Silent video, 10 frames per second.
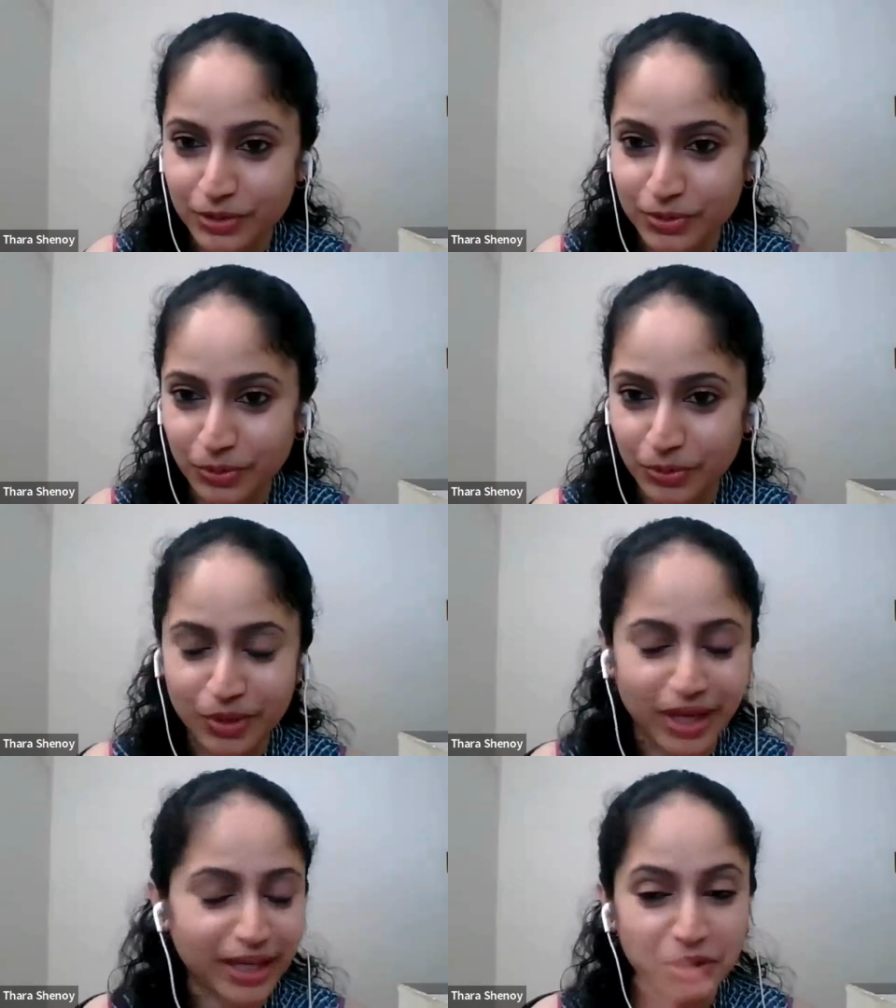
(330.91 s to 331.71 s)

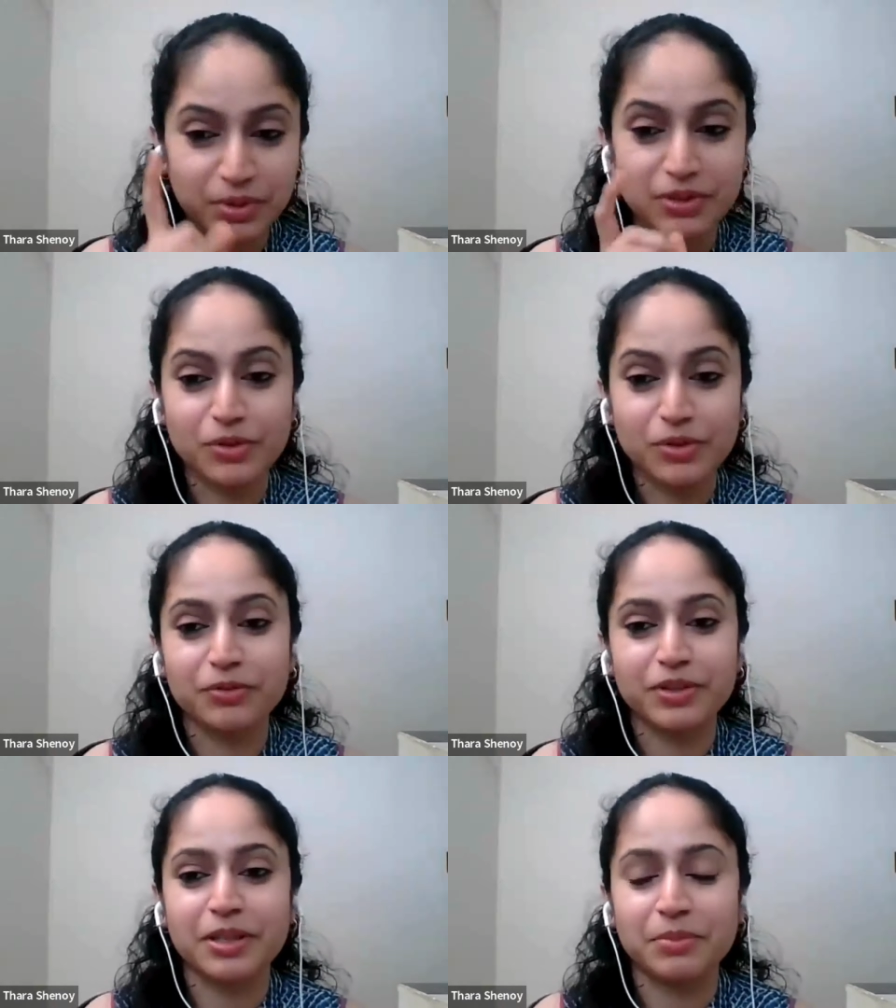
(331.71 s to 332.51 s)
So 90%
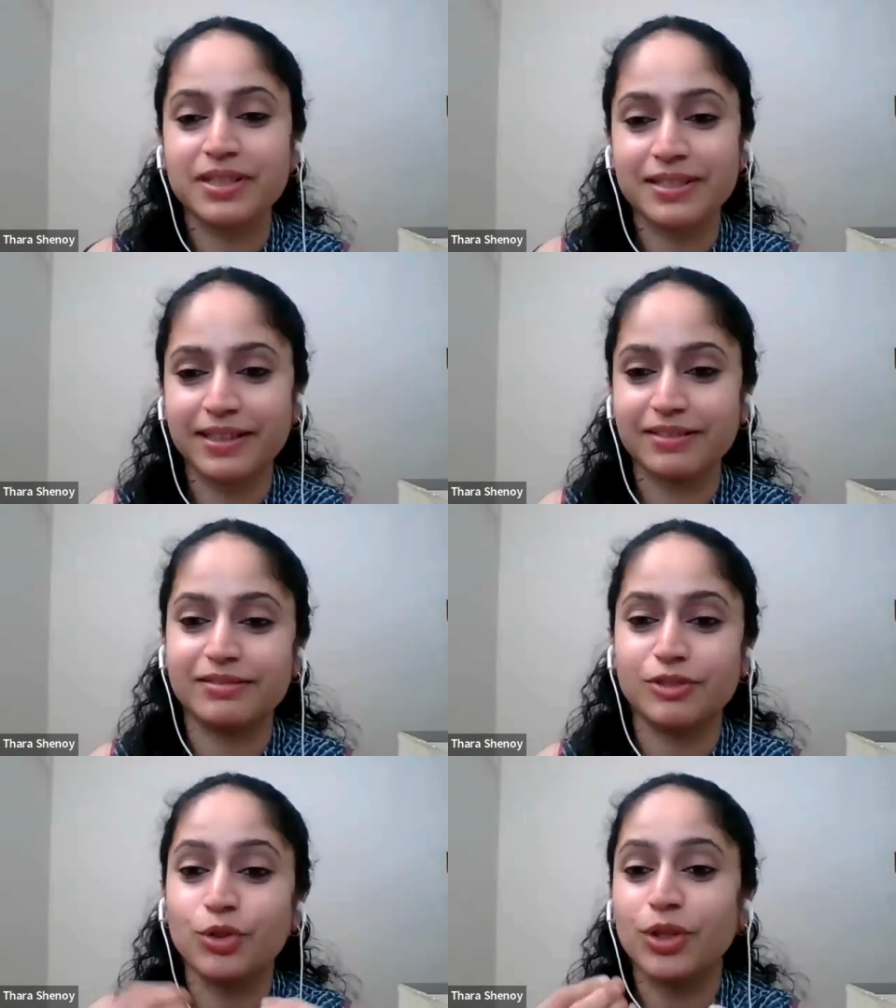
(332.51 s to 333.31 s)
of the time, it's that,
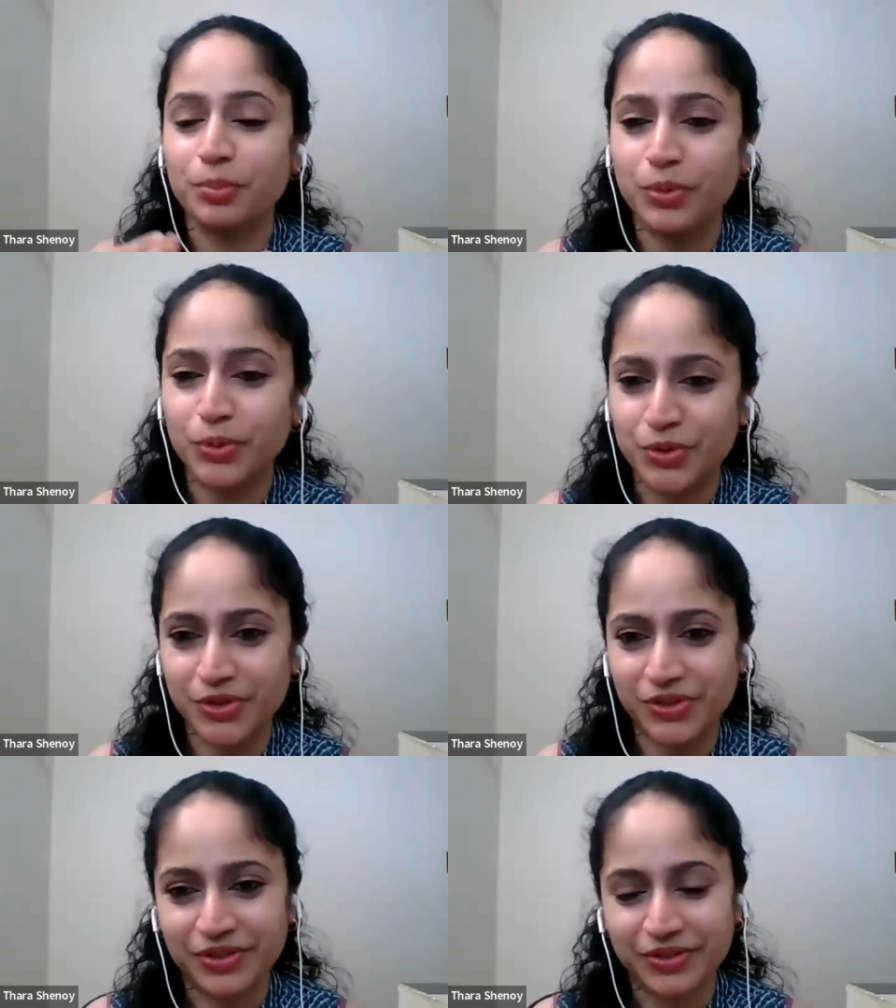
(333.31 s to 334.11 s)
your
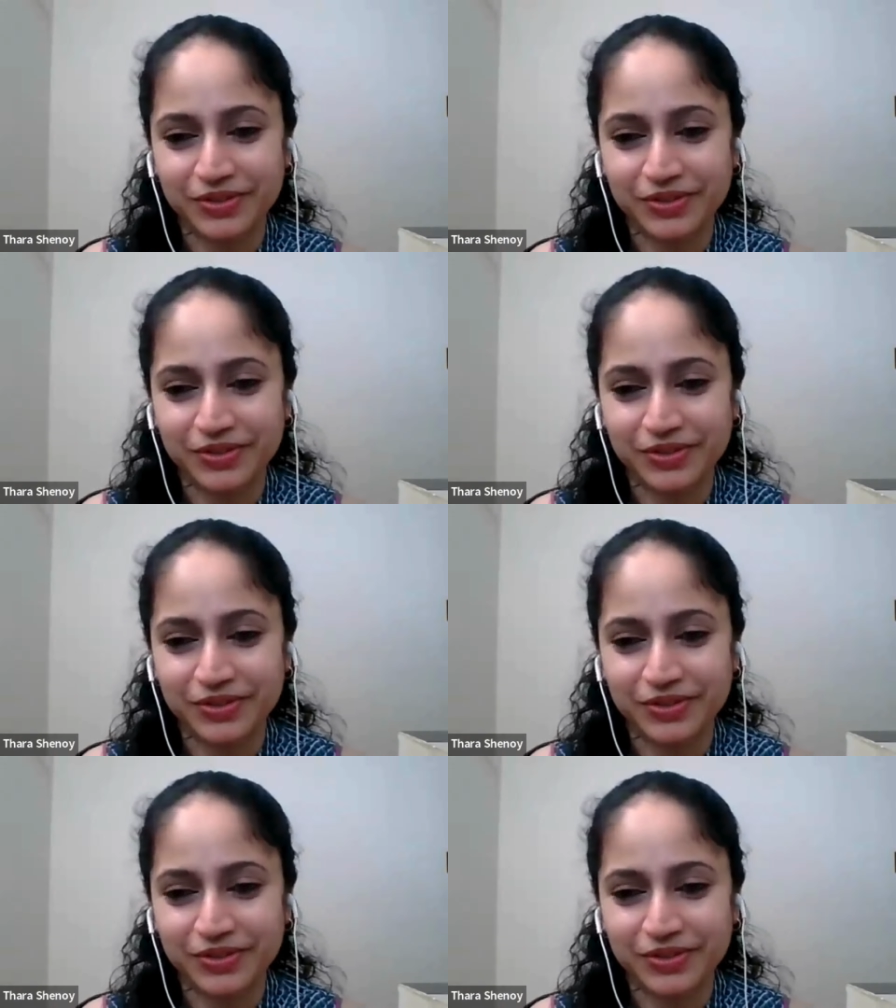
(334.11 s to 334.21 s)
approach.